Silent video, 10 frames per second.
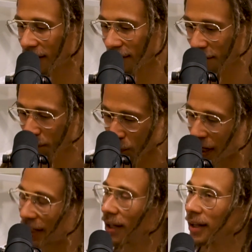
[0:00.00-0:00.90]

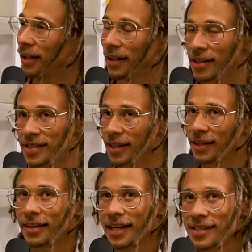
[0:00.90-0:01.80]
spreading, because see,
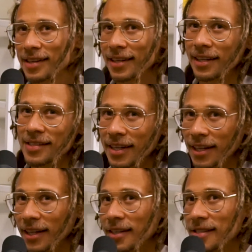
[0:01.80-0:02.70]
that's the thing, is
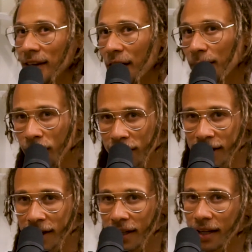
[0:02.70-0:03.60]
like in
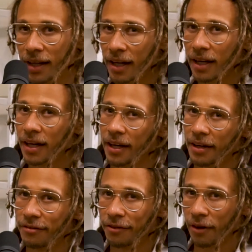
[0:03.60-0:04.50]
skateboarding
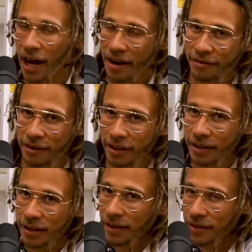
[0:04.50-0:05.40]

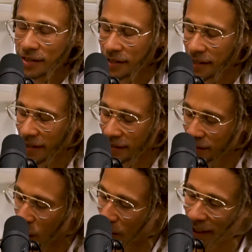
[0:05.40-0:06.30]
forever,
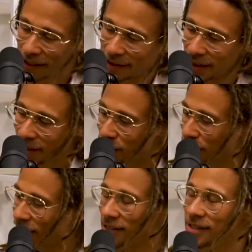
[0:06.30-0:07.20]
so many things
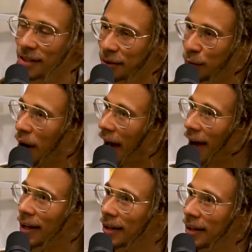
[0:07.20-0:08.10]
were considered
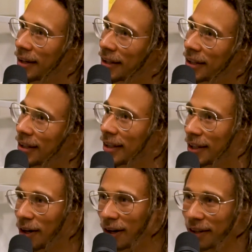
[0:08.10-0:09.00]
whack. You know,
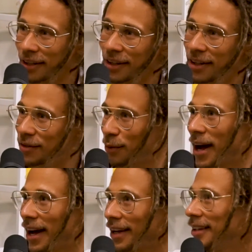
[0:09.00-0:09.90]
like, mm-hmm. he's
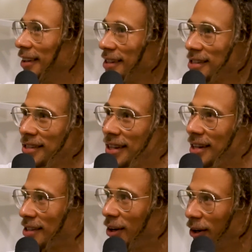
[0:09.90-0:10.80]
whack, he does
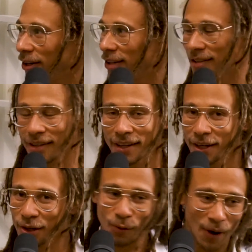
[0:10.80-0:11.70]
this.
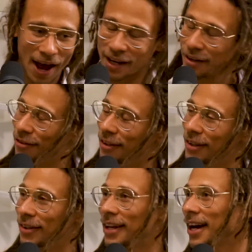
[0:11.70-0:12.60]
You're whack if you
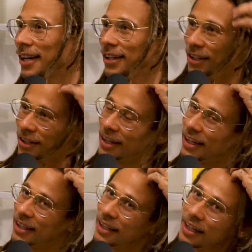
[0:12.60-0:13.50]
do that, you know?
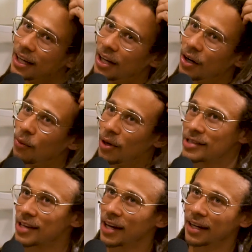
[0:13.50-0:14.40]
And
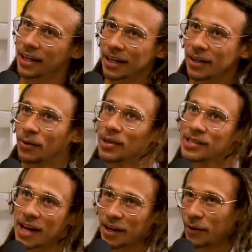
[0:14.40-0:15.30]
once
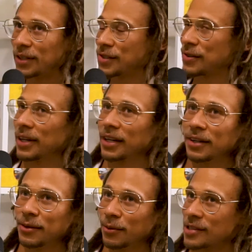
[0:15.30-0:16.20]
I quit
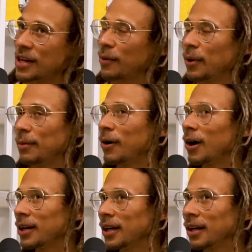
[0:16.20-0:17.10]
drinking and once I quit
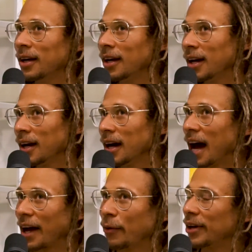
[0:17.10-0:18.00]
partying,
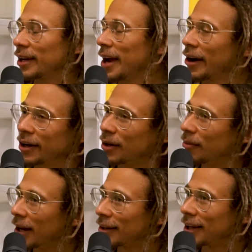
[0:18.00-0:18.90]
I quit caring
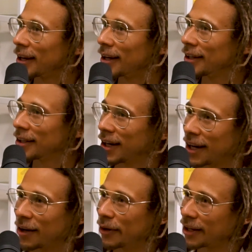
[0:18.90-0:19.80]
about that. You know,
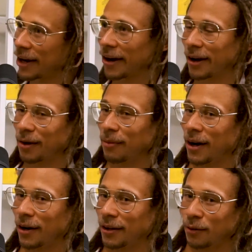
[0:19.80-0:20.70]
I quit caring
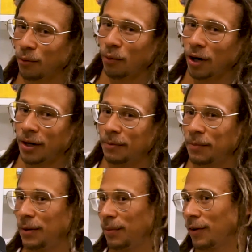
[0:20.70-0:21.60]
about what
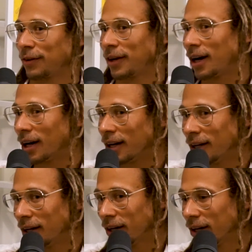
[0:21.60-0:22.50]
people thought
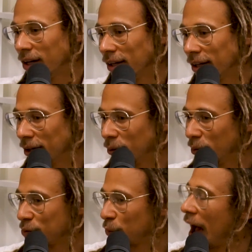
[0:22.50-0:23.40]

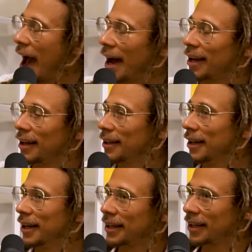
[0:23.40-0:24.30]
was whack.
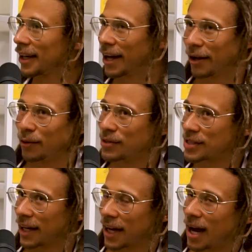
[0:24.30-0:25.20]
Like, it was
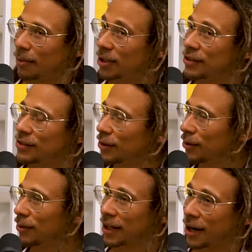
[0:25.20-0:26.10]
like, I'm going to
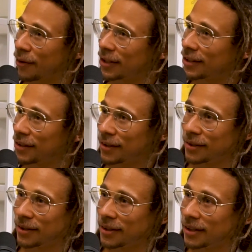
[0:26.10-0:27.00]
do what I want to
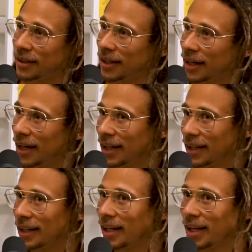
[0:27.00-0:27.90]
do.
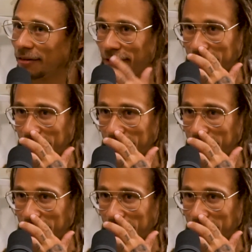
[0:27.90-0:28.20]
And if